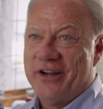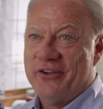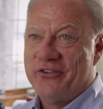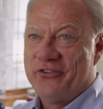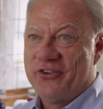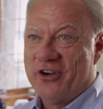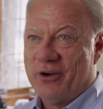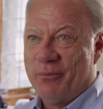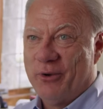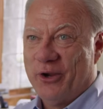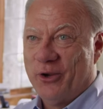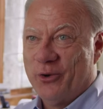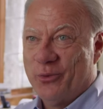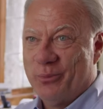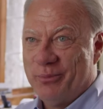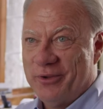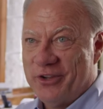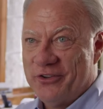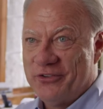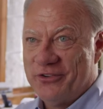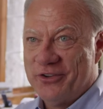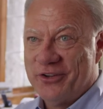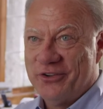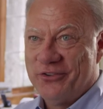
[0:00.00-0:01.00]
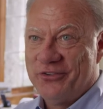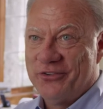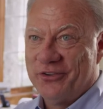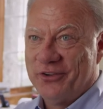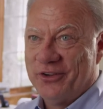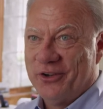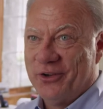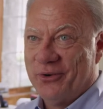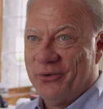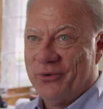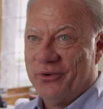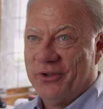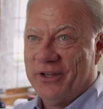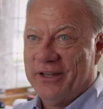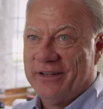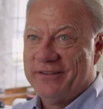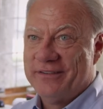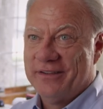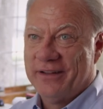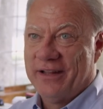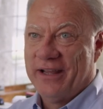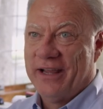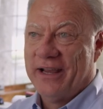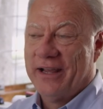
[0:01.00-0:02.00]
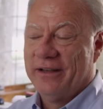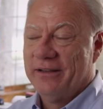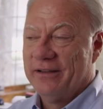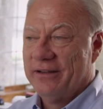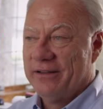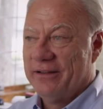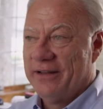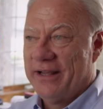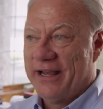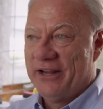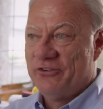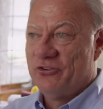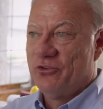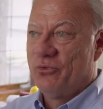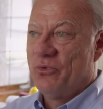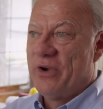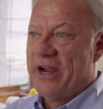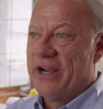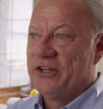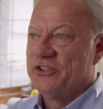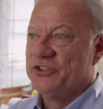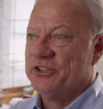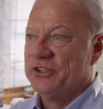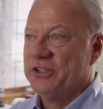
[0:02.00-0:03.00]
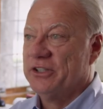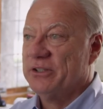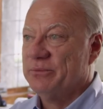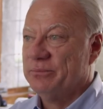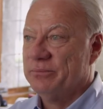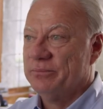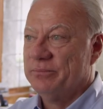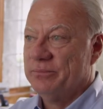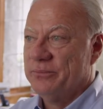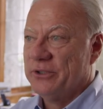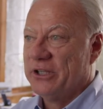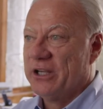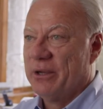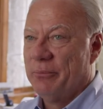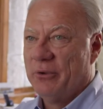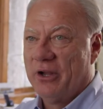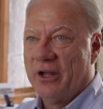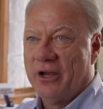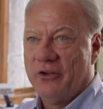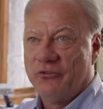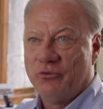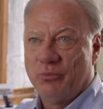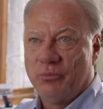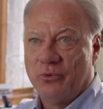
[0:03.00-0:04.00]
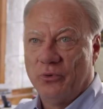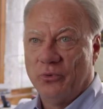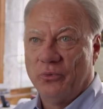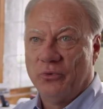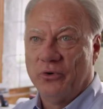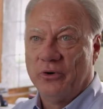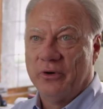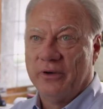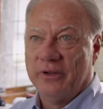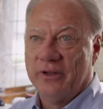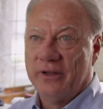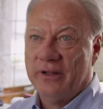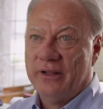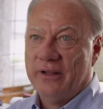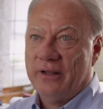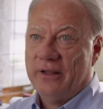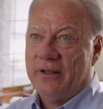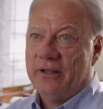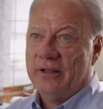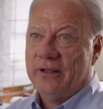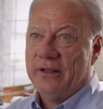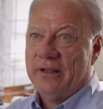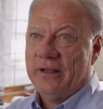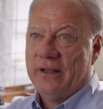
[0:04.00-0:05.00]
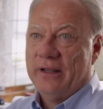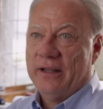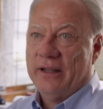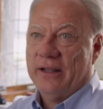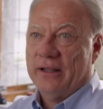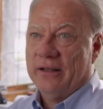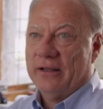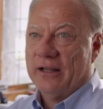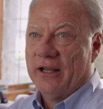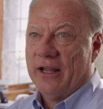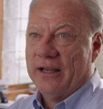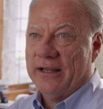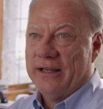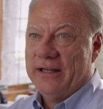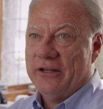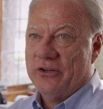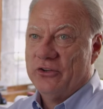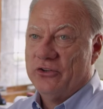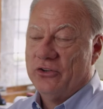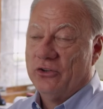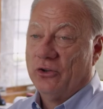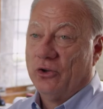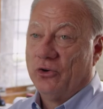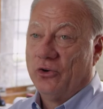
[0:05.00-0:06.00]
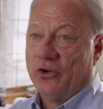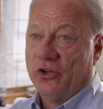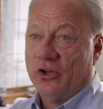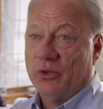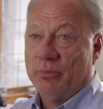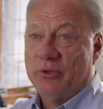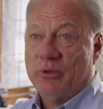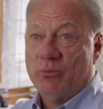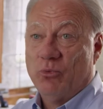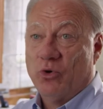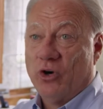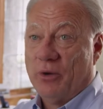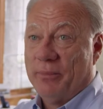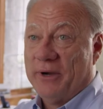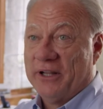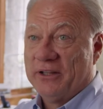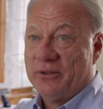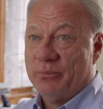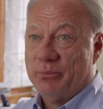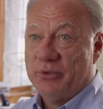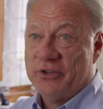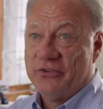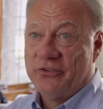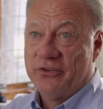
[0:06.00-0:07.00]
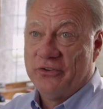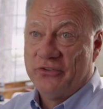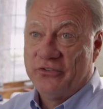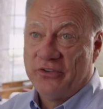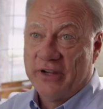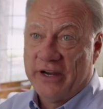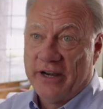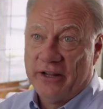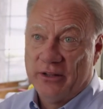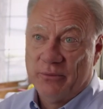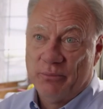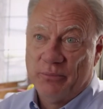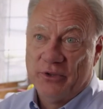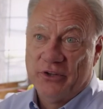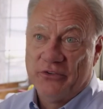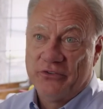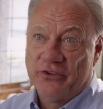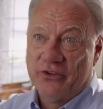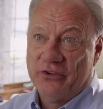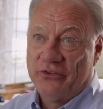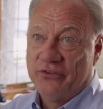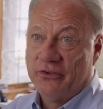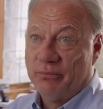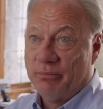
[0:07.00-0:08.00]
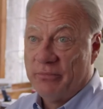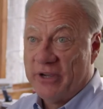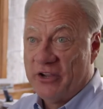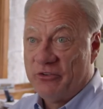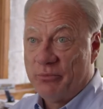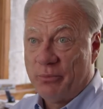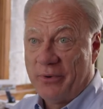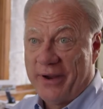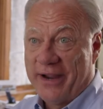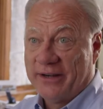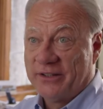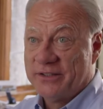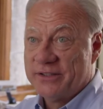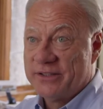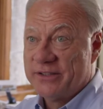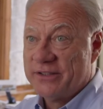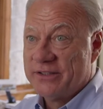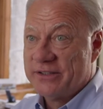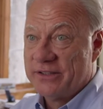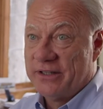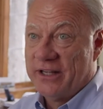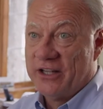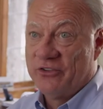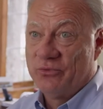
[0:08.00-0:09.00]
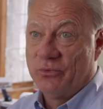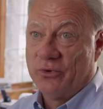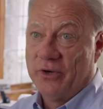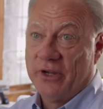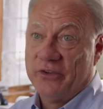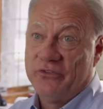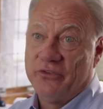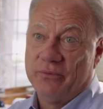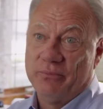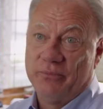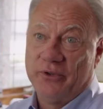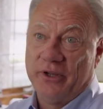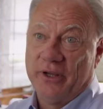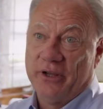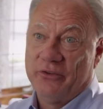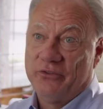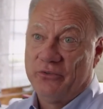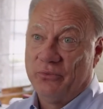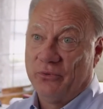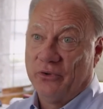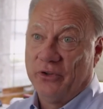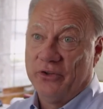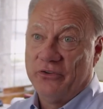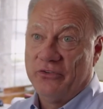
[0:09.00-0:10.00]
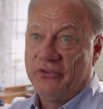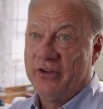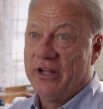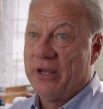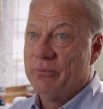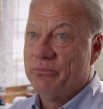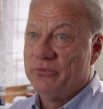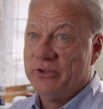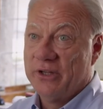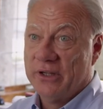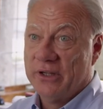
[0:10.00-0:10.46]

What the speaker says: to start my own business and go into that direction and become an entrepreneur, and I needed to learn a little bit more about the business side of the business and best practices, and that's where SMPS really stepped